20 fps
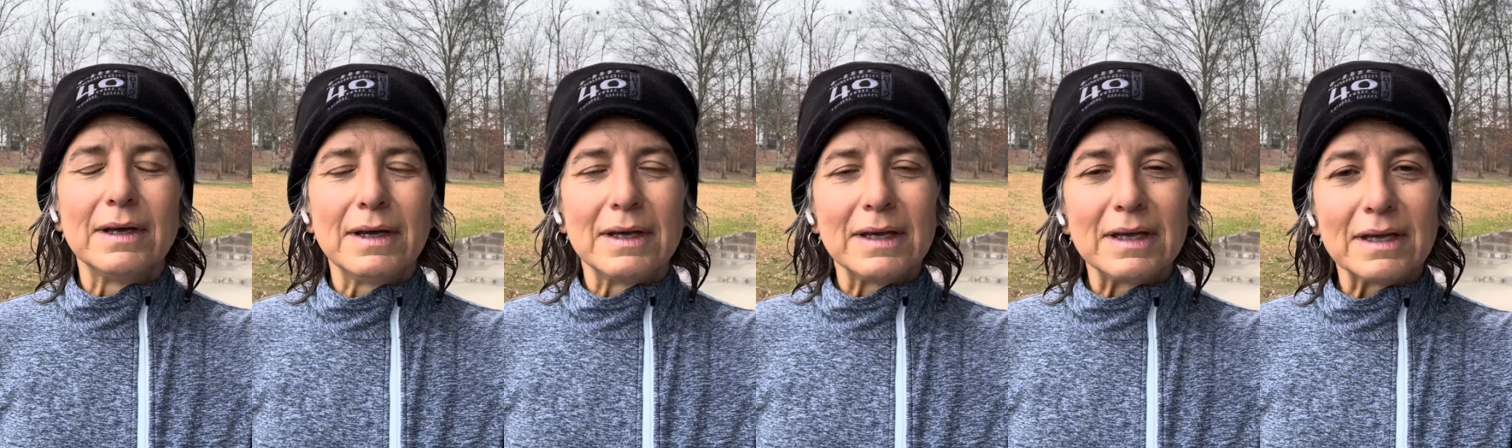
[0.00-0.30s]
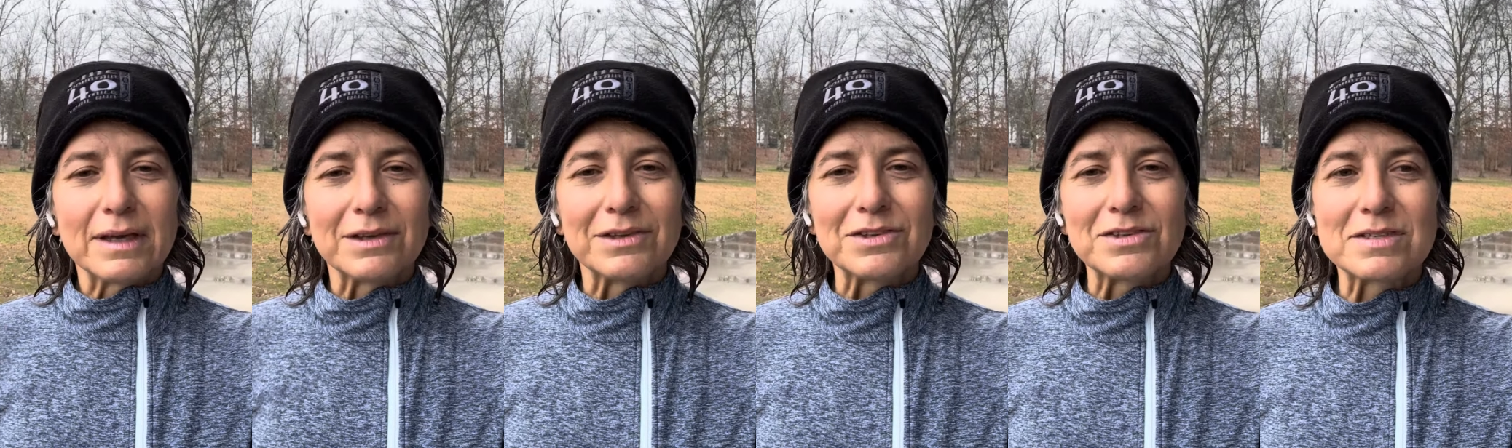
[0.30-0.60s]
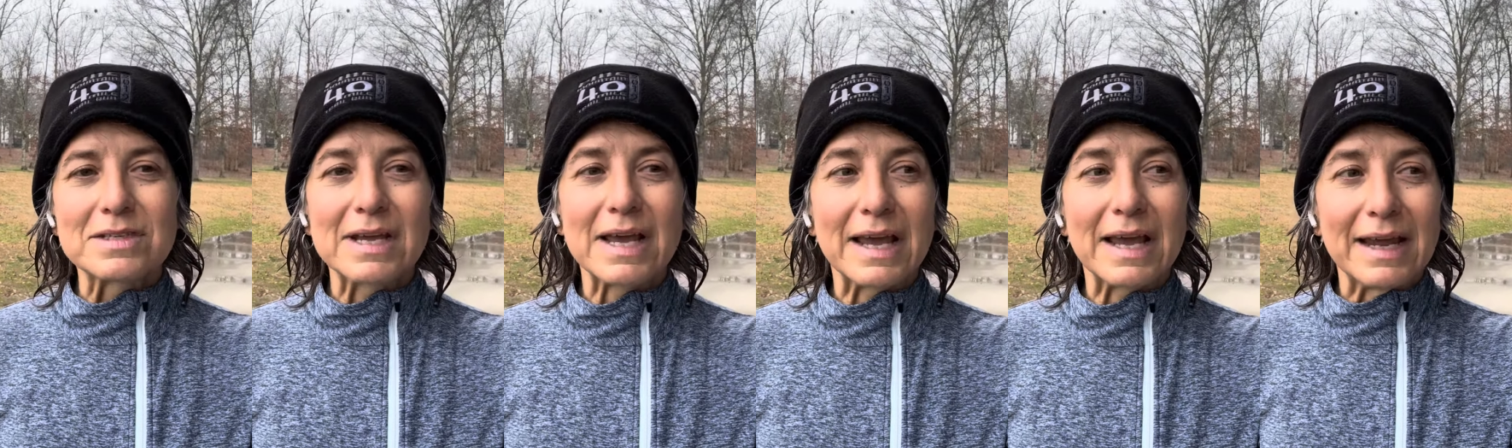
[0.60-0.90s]
is
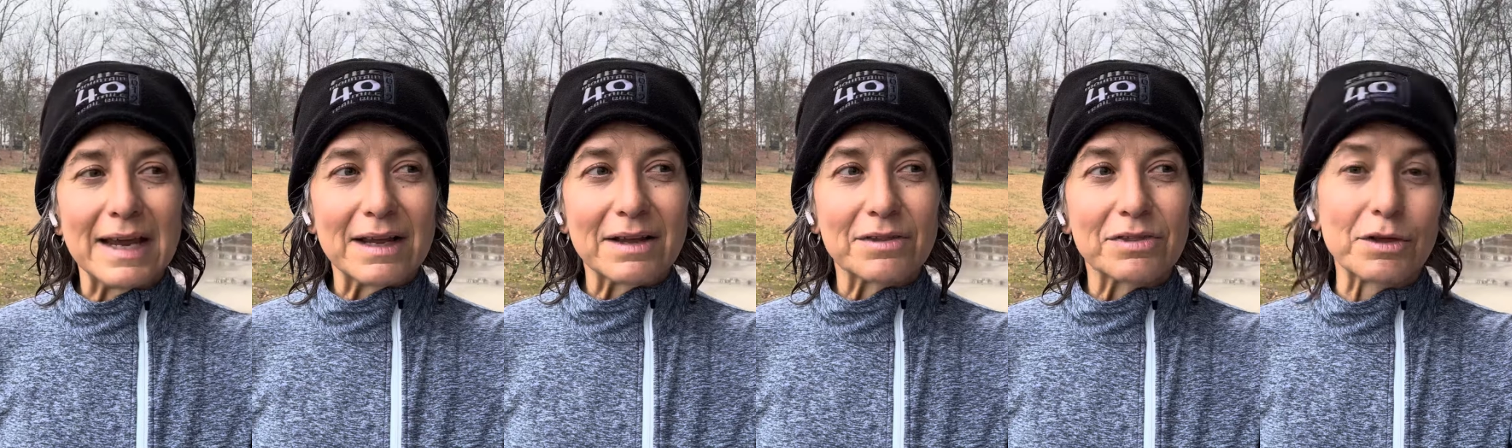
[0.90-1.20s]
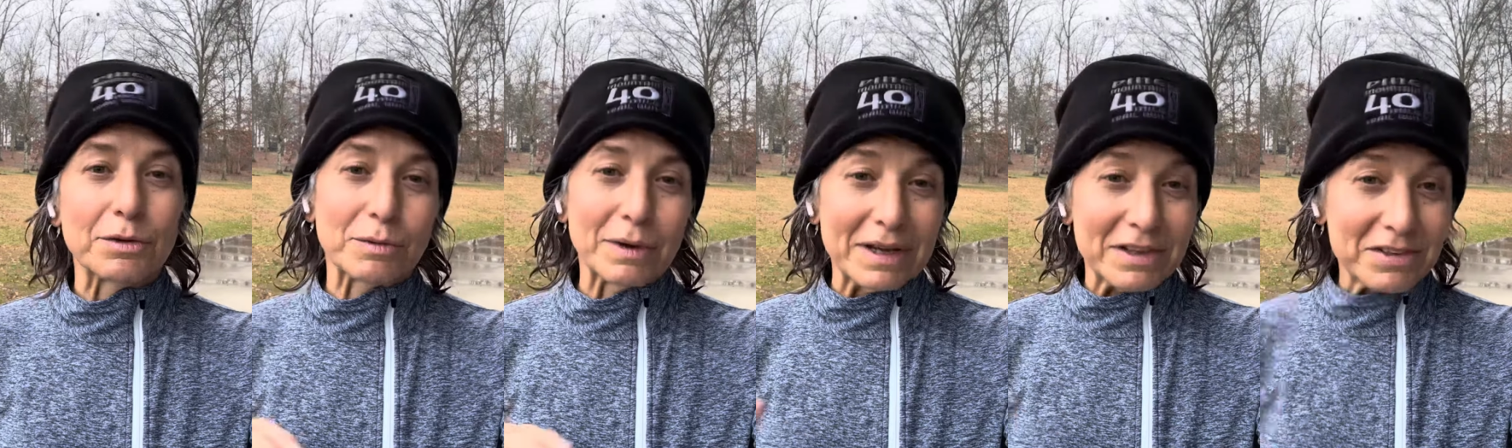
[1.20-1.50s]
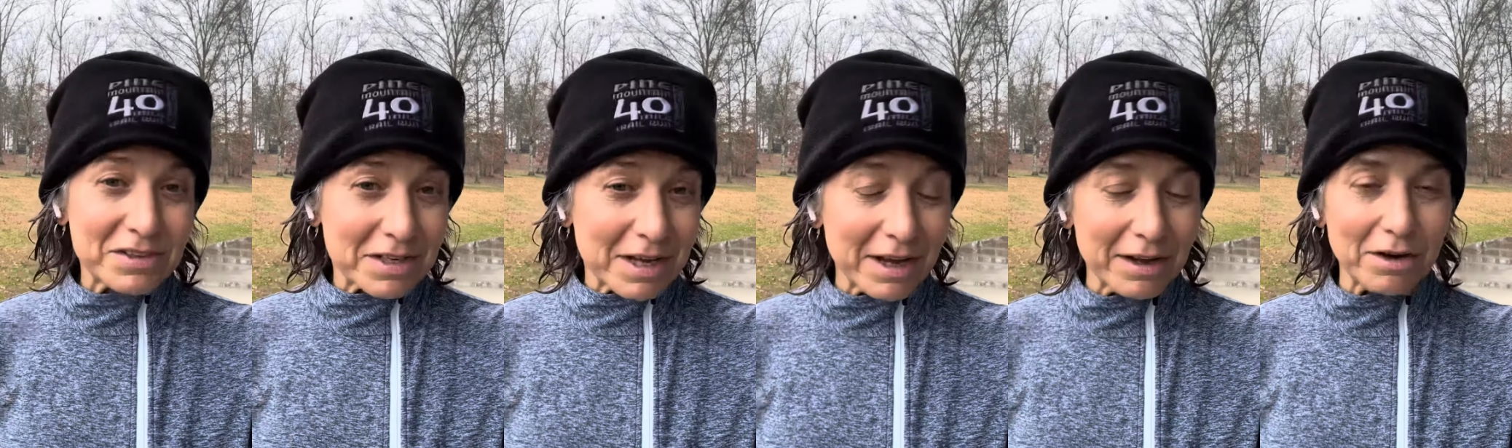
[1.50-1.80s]
take the race
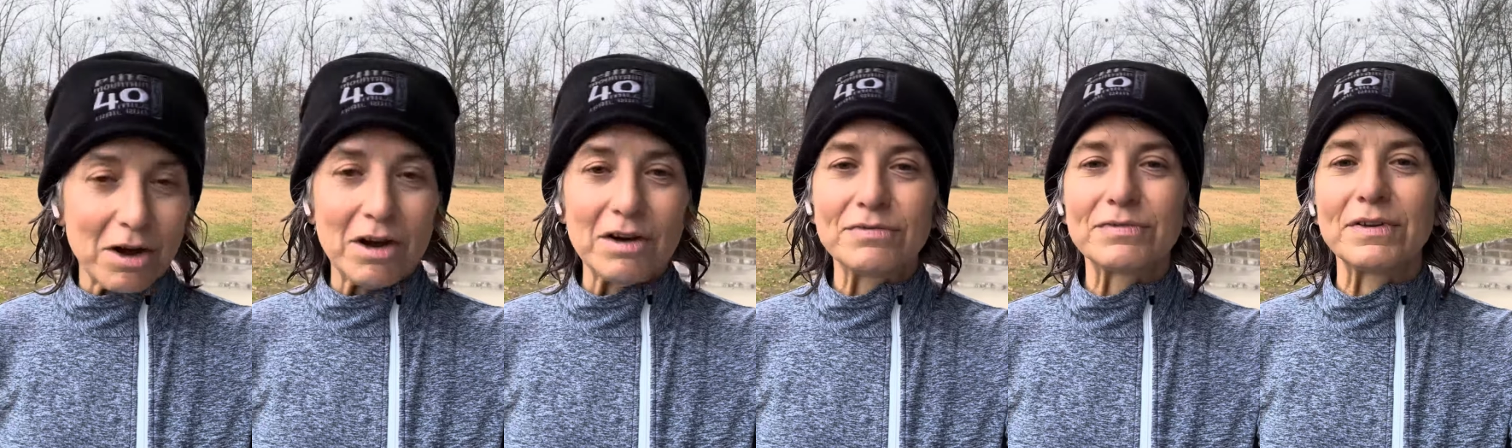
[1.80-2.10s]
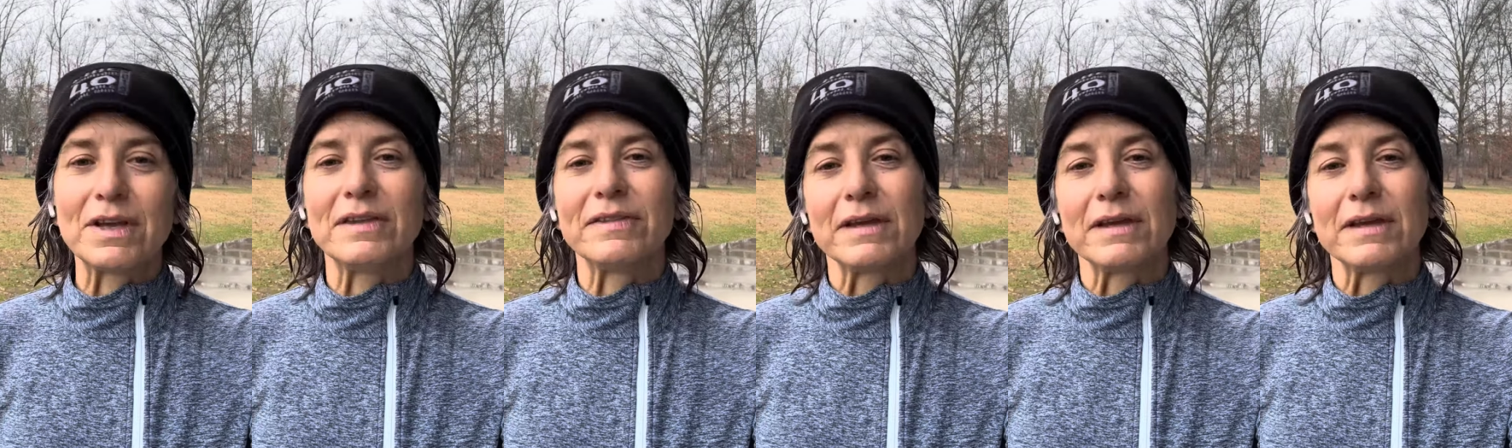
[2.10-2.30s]
cutoff and